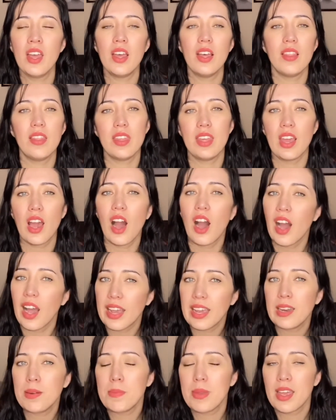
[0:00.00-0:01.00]
the
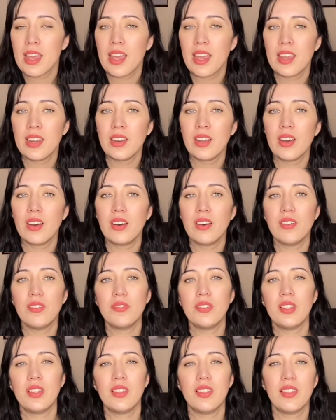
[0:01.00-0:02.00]
Iron Man of
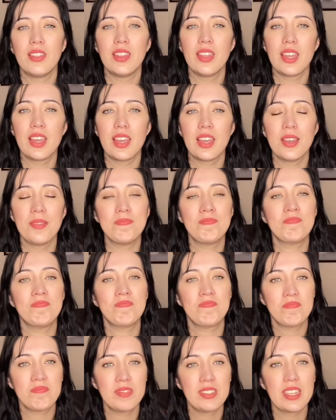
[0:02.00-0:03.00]
the
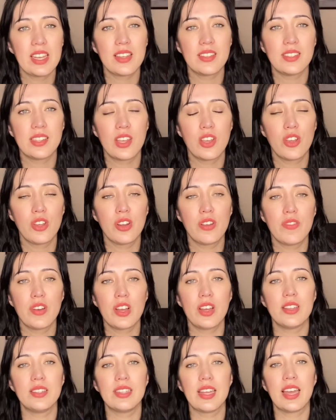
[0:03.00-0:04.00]
DC
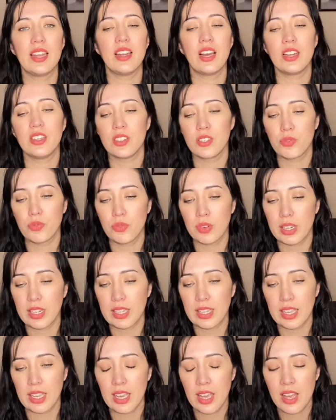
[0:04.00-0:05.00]
universe, and I just
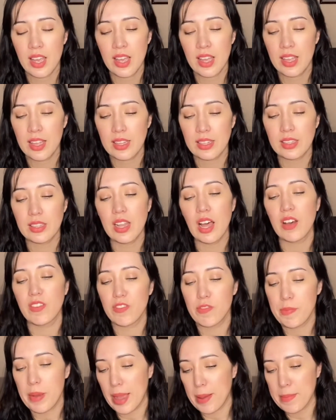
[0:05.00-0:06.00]
really love
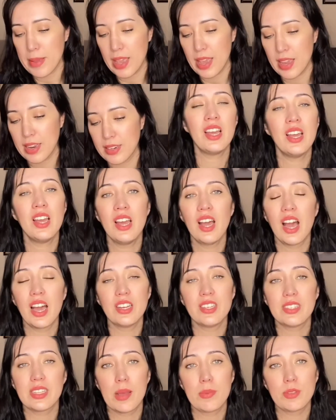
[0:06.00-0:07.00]
Batman. I
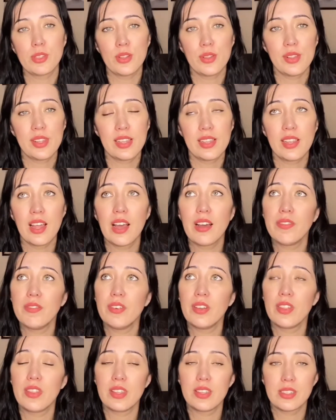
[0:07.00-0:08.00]
just absolutely love
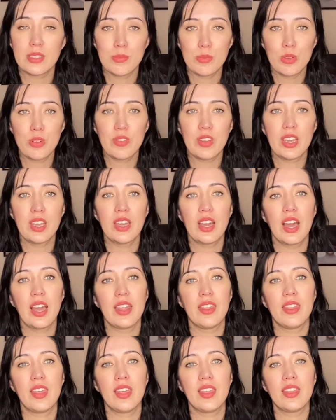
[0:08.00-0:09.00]
this movie. I
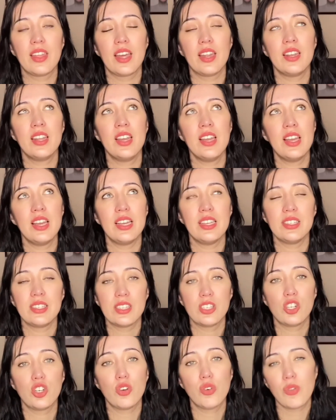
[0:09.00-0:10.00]
think that it's such
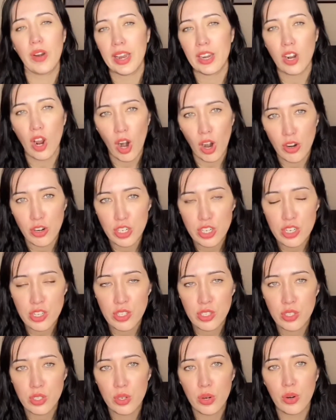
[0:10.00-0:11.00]
a great origin
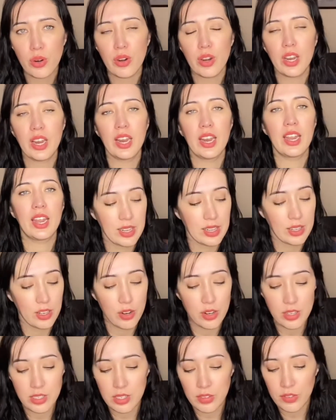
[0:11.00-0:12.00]
story.
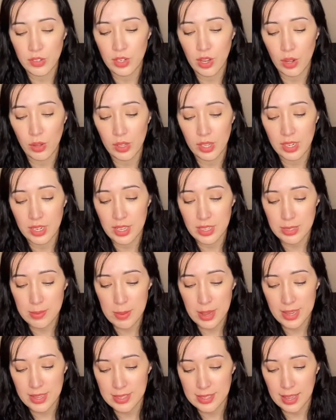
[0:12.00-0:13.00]
Christopher Nolan is
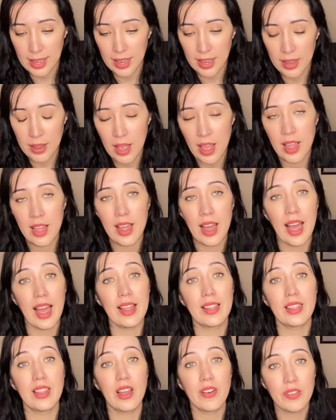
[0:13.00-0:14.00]
amazing. I
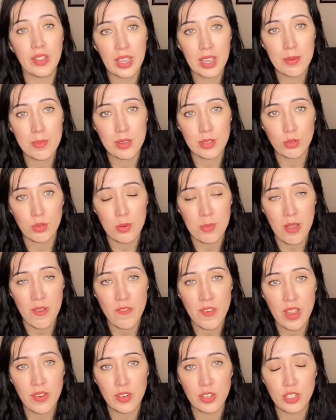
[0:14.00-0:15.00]
love him. He's one of my
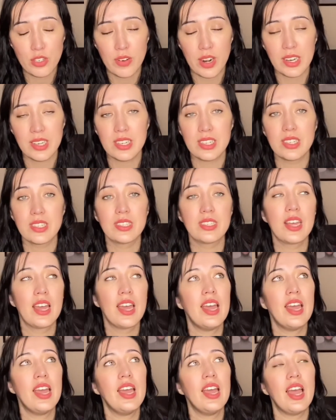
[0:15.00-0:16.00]
favorite directors,
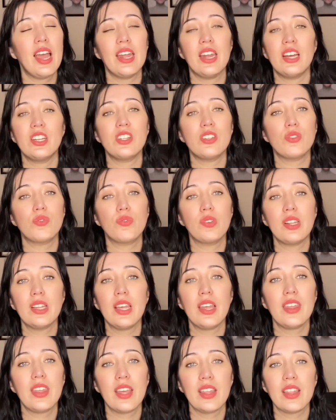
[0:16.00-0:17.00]
and I just really
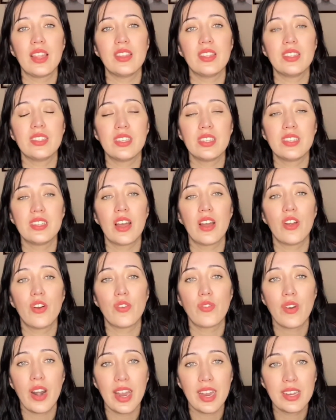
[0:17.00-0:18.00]
think that this is a
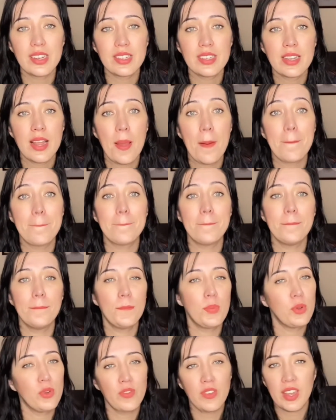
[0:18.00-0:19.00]
great
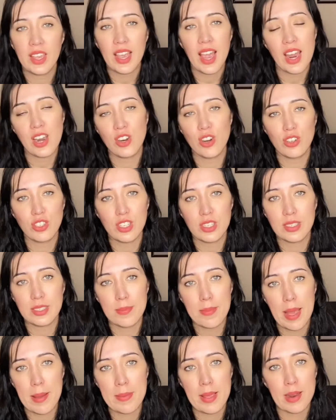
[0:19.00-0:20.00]
movie and not just a
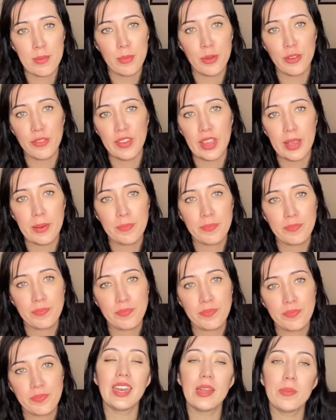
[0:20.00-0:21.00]
Batman movie.
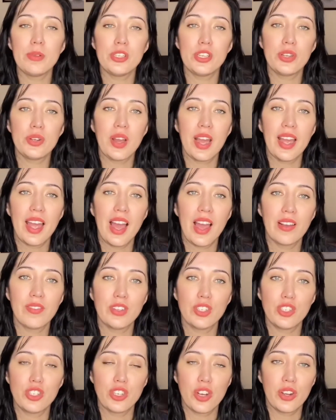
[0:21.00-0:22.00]
At number 2, I have
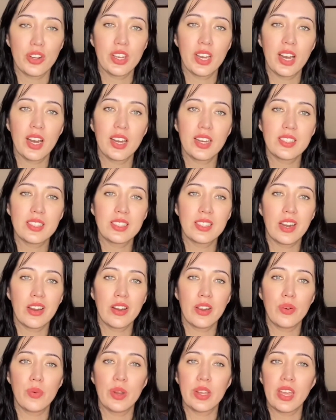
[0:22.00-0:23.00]
Joker,
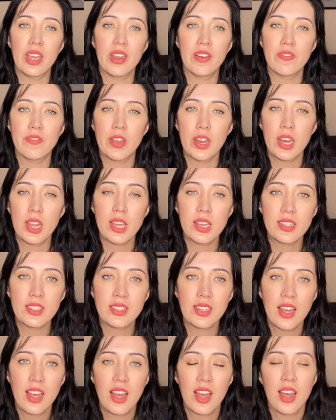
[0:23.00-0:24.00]
starring Joaquin Phoenix.
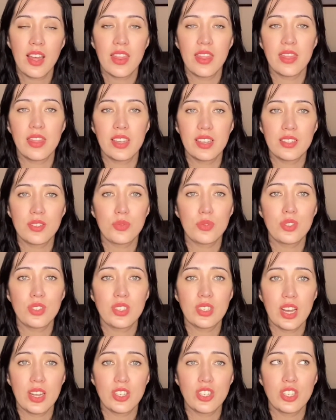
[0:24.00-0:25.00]
This was
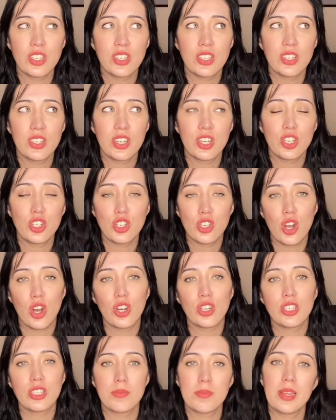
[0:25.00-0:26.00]
such a shock
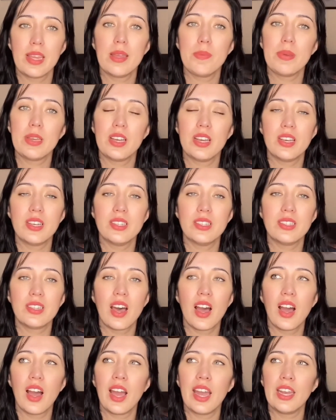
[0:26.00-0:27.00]
to me because
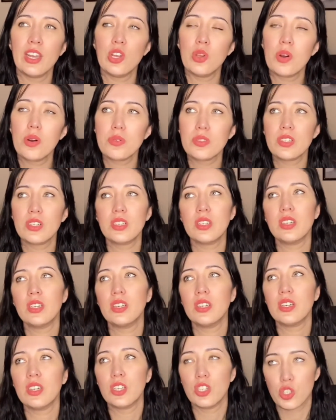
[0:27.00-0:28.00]
I knew I was going
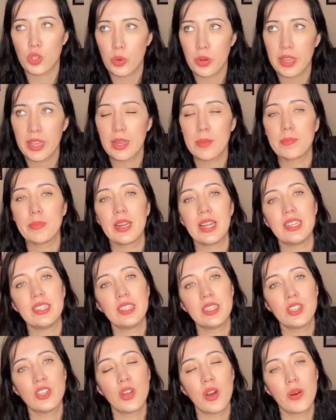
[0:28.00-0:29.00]
to enjoy it, but I
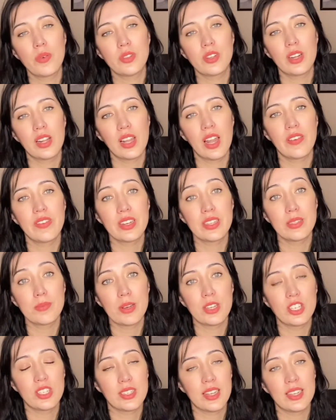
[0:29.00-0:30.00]
didn't know I was going to love it as
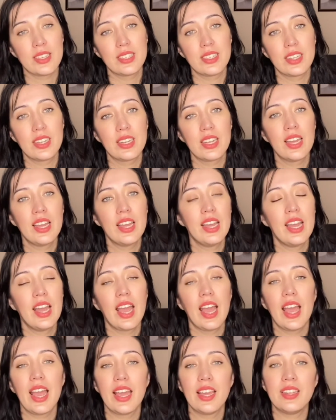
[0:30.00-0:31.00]
much as I did.
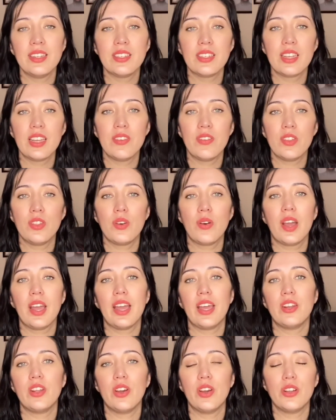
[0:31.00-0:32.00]
And even though I
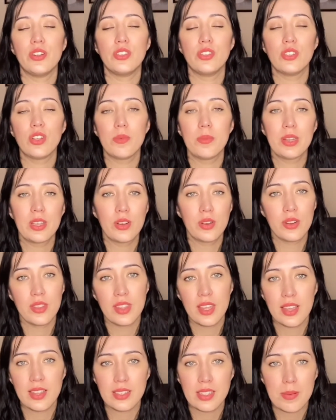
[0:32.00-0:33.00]
had heard so many good
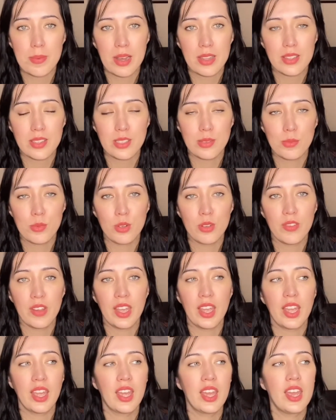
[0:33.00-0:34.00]
things about this
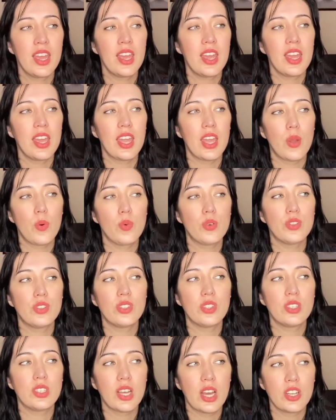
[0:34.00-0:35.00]
movie, it was
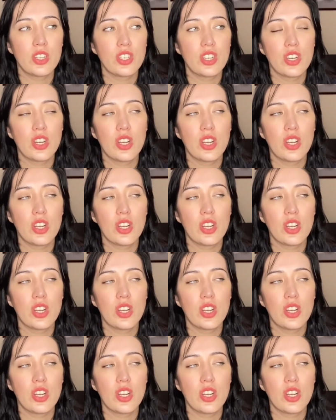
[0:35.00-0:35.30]
such